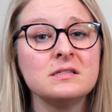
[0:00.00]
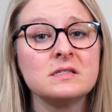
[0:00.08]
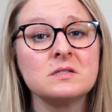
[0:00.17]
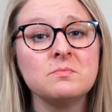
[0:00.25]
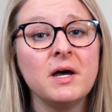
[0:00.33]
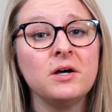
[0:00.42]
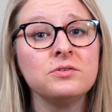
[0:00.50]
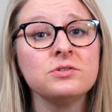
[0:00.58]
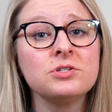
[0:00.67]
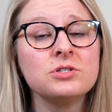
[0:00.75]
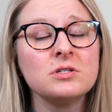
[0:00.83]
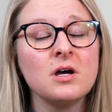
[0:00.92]
smells
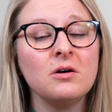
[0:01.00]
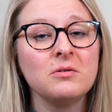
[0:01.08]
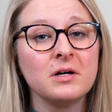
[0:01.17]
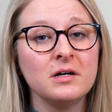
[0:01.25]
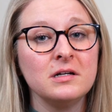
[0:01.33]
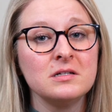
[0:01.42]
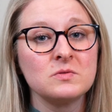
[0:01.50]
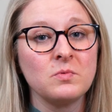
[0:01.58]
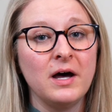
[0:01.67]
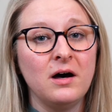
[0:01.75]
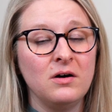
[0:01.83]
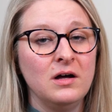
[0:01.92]
so good as
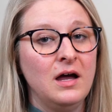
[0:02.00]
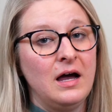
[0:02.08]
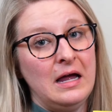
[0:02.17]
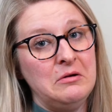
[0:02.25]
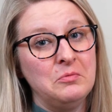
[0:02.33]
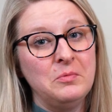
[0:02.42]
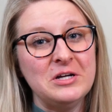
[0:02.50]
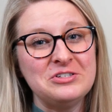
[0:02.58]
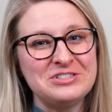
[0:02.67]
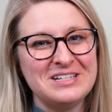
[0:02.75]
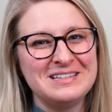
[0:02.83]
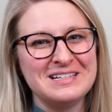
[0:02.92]
well. I
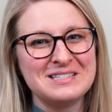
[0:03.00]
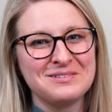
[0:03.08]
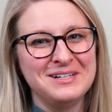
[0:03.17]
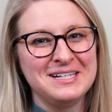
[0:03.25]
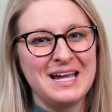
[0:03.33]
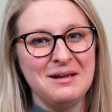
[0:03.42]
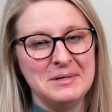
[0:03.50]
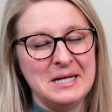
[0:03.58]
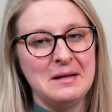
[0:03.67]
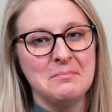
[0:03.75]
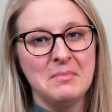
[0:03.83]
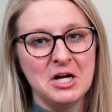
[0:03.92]
wish that this one came in
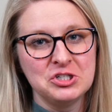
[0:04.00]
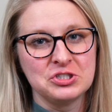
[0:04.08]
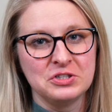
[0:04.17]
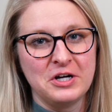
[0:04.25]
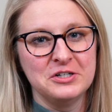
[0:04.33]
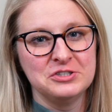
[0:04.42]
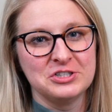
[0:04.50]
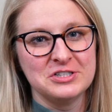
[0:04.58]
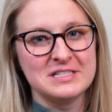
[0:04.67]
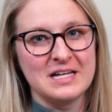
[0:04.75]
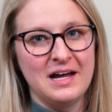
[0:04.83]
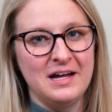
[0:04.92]
a much larger
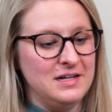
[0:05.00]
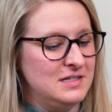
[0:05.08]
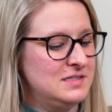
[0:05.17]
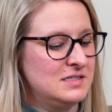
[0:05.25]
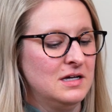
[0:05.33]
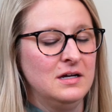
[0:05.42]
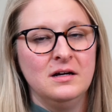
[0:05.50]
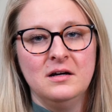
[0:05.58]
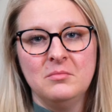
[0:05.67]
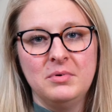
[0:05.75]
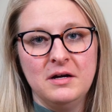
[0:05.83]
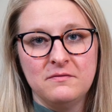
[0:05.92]
size,
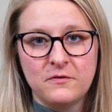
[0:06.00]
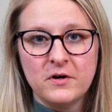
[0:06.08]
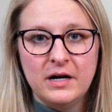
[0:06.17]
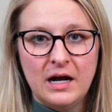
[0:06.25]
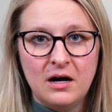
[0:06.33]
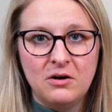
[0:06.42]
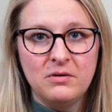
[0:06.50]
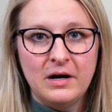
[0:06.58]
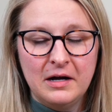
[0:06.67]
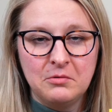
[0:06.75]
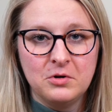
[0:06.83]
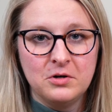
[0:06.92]
but for now
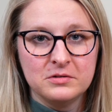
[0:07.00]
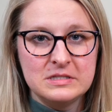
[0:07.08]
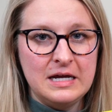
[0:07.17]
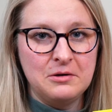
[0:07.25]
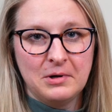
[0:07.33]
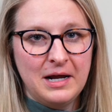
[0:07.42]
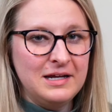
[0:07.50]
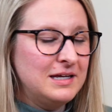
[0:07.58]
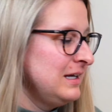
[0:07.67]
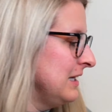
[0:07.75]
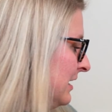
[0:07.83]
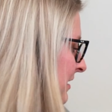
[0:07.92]
I will take what I can get